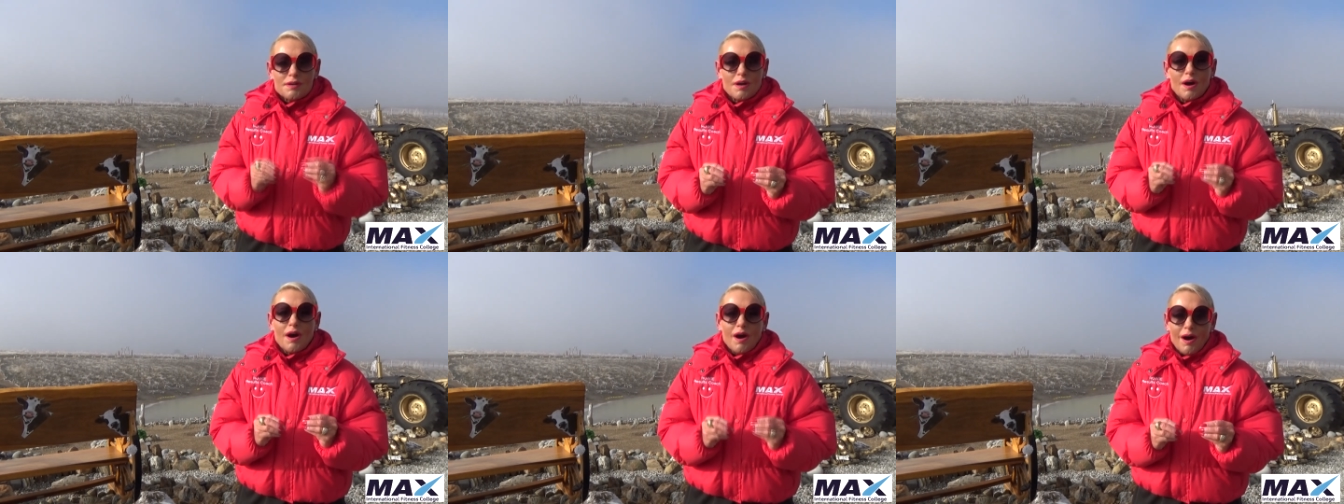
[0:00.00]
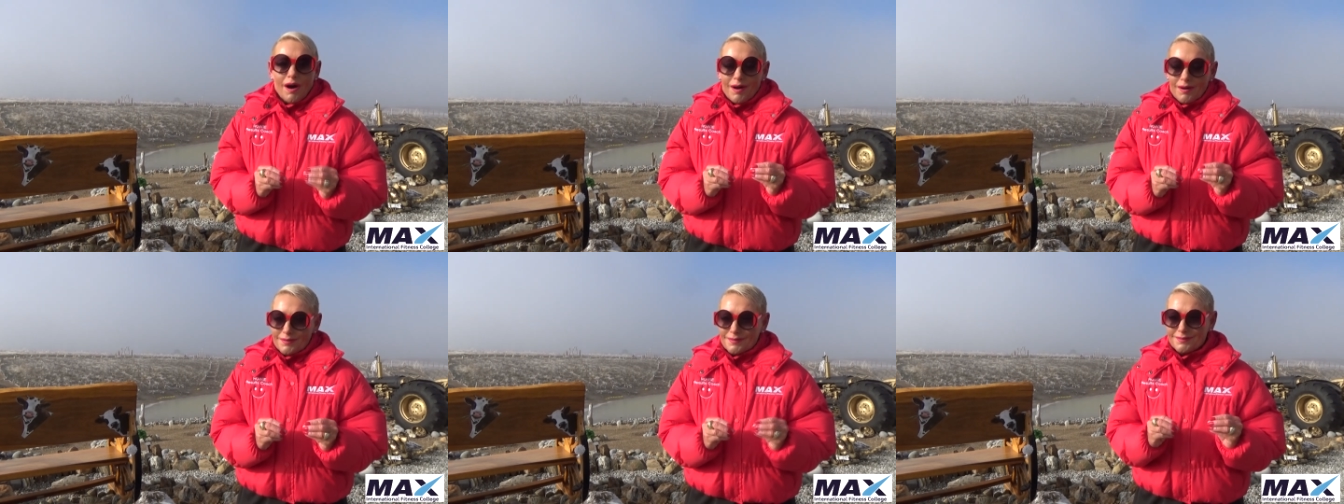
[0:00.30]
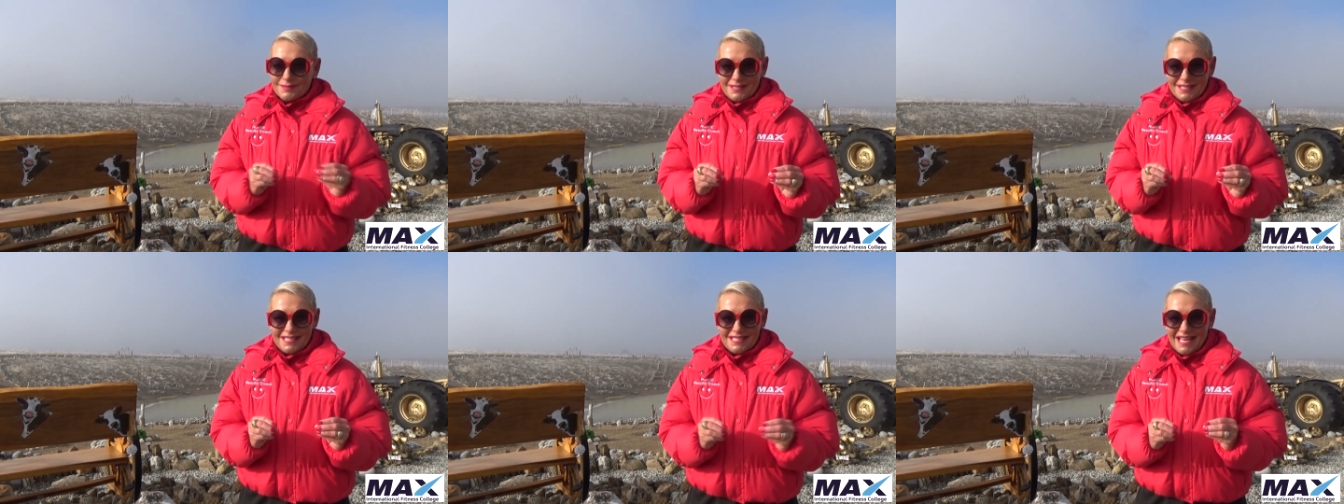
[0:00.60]

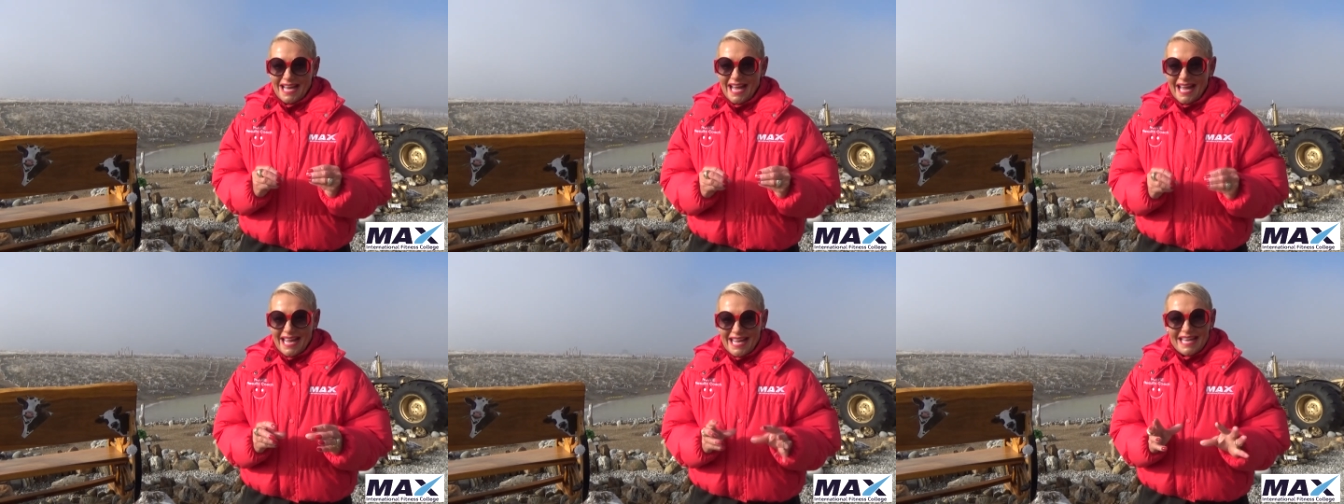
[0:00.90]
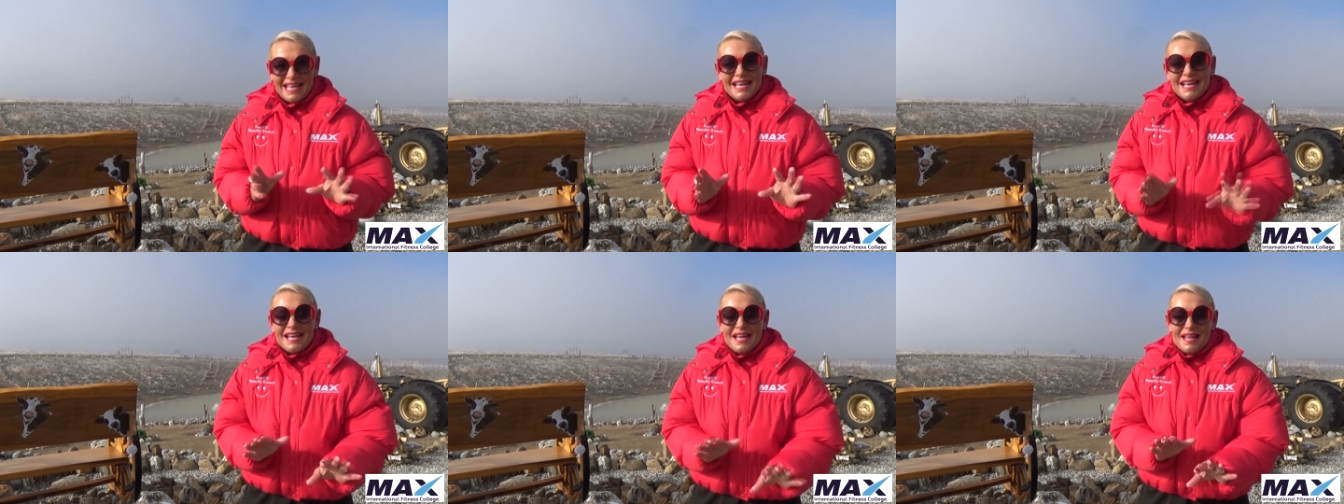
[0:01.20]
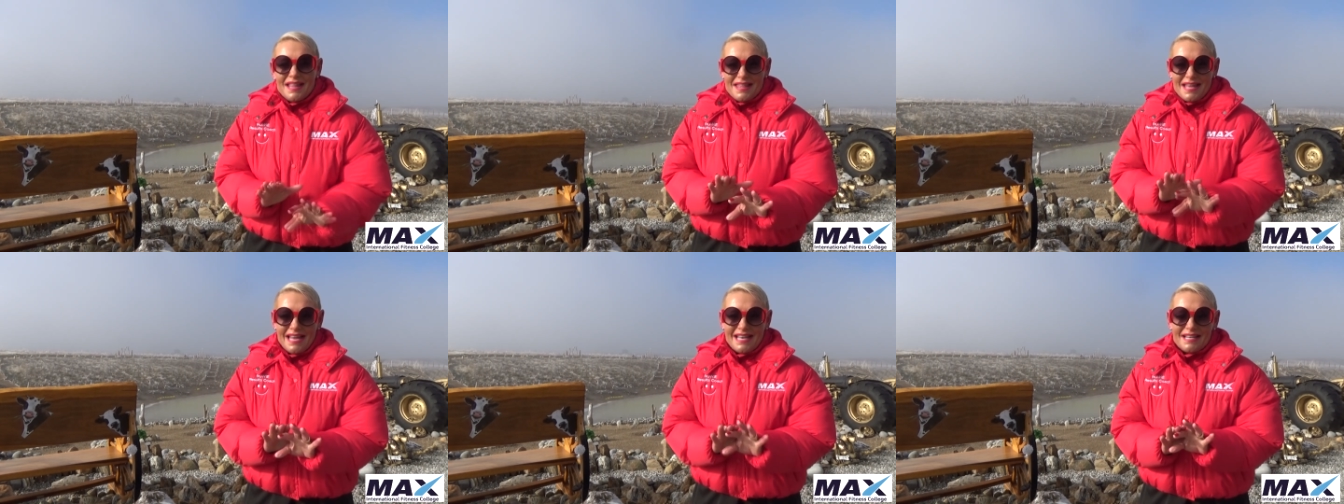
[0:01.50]
cold today
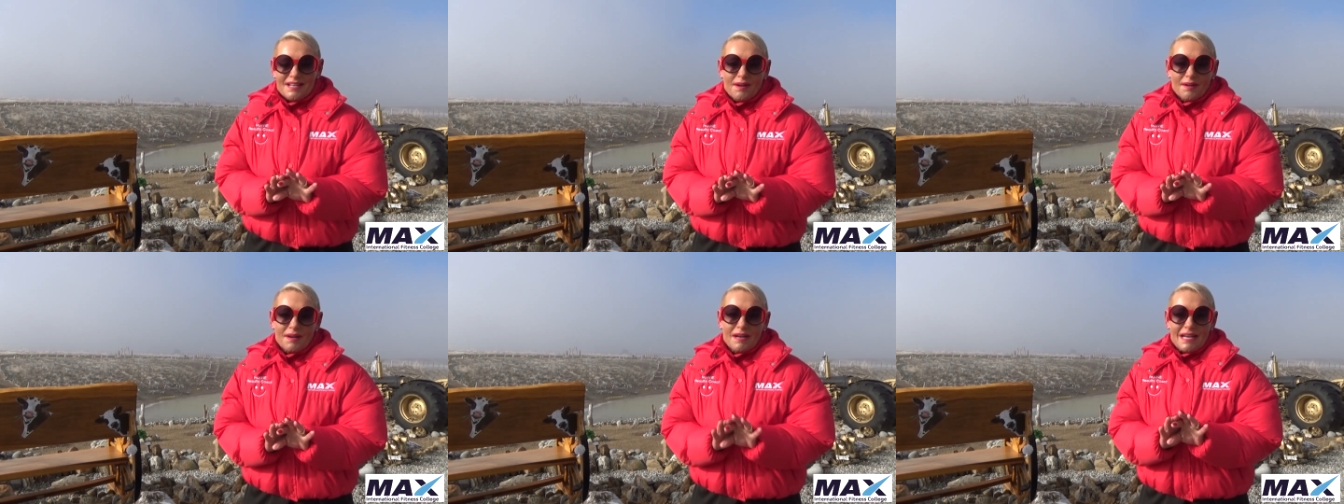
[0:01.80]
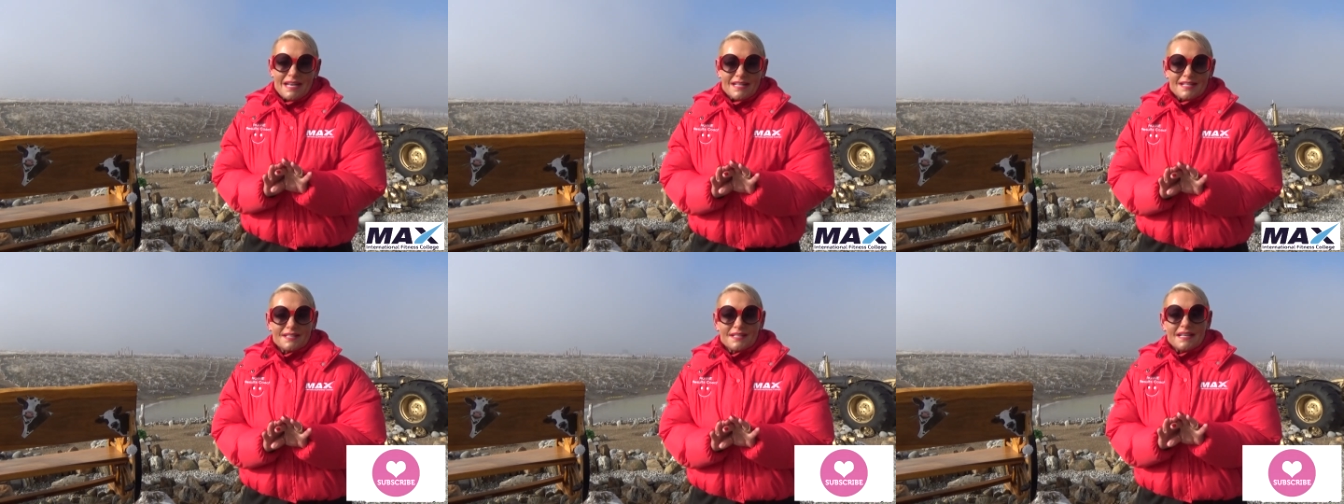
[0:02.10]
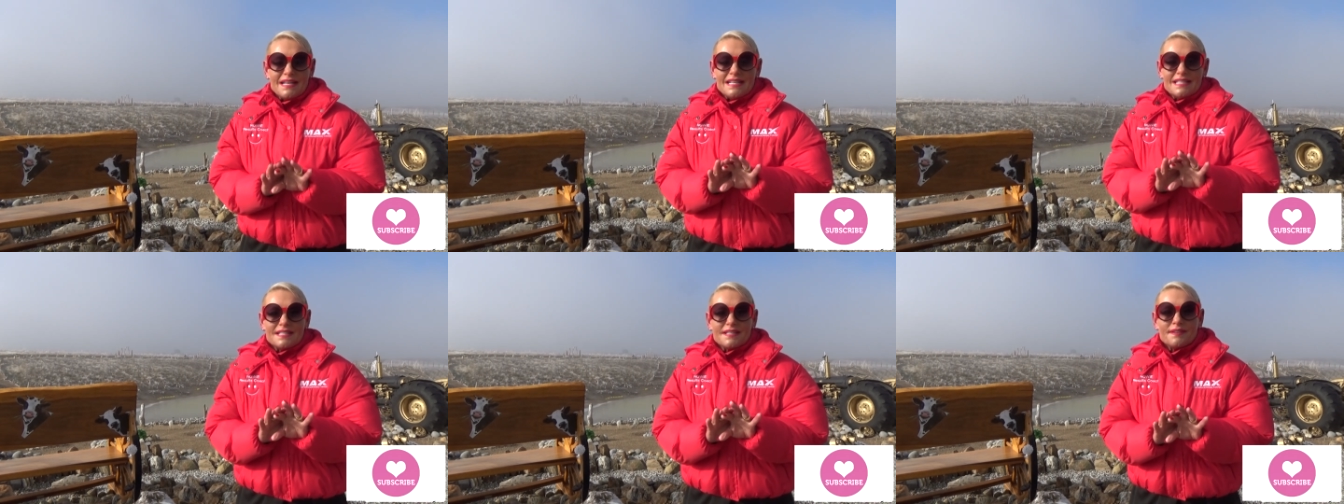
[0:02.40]
that not only
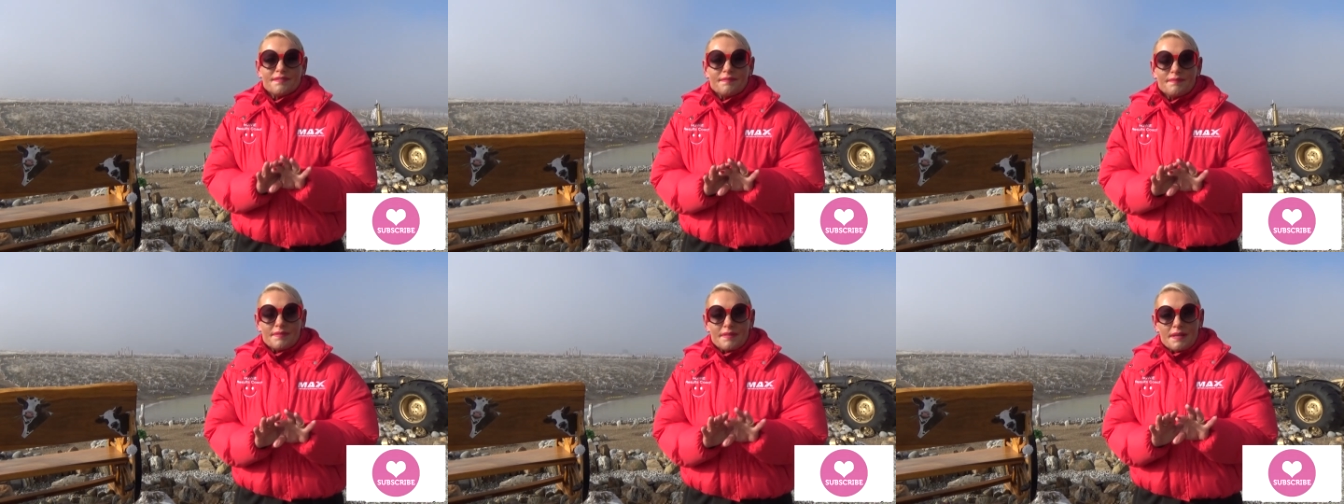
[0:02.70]
is the,